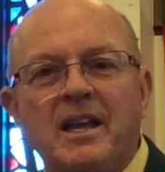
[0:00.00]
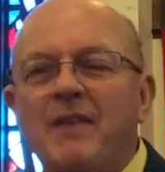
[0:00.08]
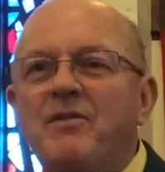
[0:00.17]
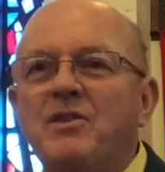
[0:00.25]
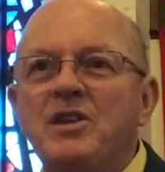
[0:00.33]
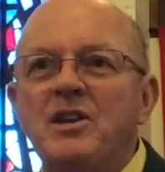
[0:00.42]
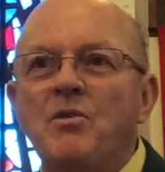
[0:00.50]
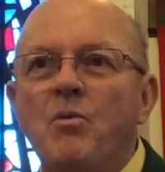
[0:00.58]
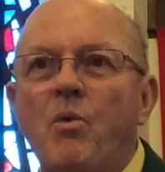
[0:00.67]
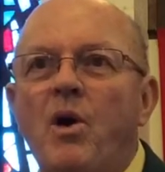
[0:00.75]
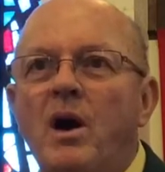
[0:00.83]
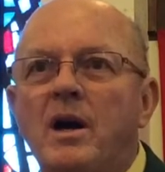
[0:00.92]
if you didn't
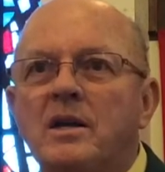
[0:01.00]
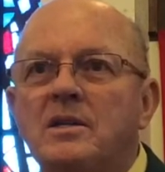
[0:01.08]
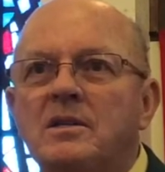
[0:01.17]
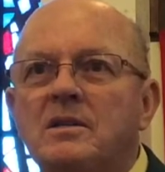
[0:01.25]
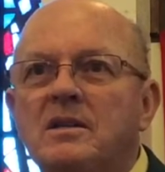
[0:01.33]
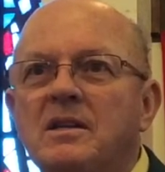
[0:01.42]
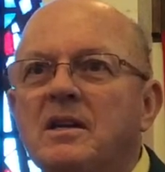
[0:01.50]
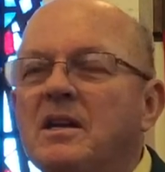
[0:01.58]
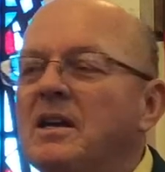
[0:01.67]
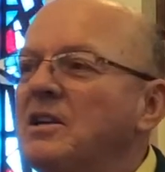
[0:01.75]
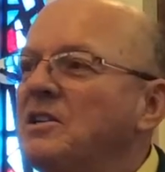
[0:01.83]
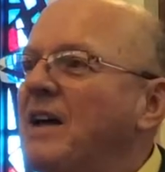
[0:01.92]
want
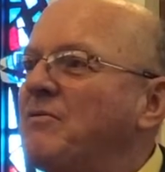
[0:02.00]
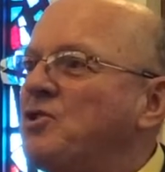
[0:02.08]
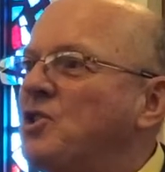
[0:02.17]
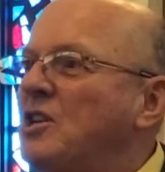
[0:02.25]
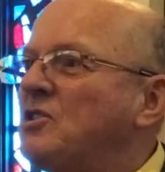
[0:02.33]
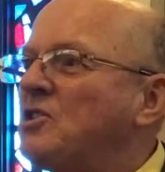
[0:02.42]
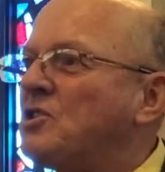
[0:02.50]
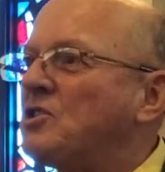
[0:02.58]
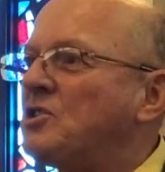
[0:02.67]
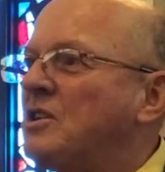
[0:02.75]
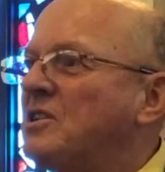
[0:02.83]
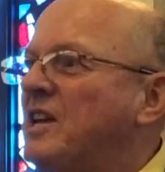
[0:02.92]
to have
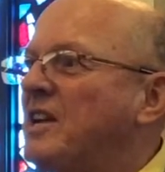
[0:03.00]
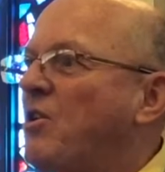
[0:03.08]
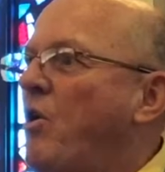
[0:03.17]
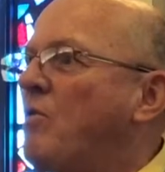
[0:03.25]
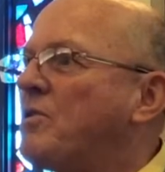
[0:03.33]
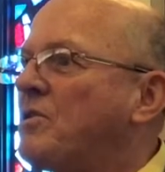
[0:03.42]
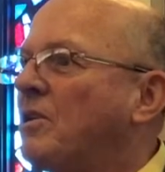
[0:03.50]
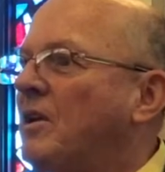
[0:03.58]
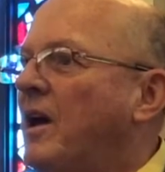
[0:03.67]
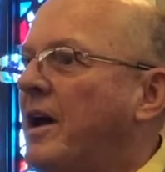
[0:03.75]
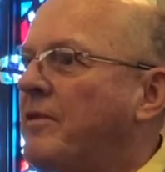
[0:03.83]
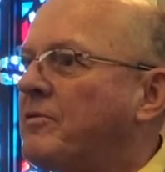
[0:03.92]
Jesus take over your
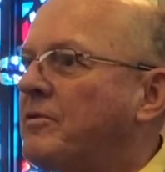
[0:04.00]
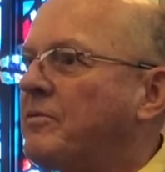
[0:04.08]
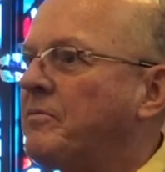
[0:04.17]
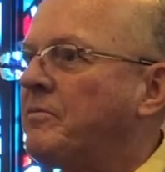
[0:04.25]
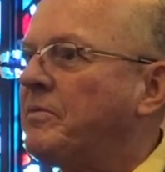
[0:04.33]
life